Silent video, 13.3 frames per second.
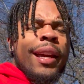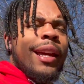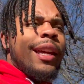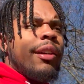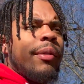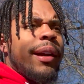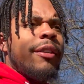
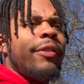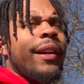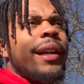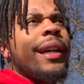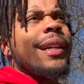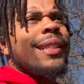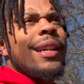get ready for the
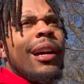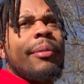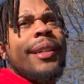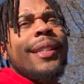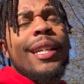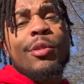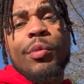nighttime,
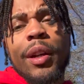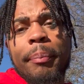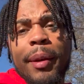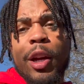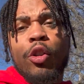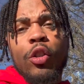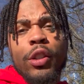because that's when the
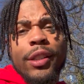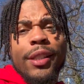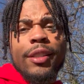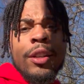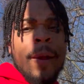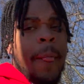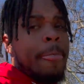big orders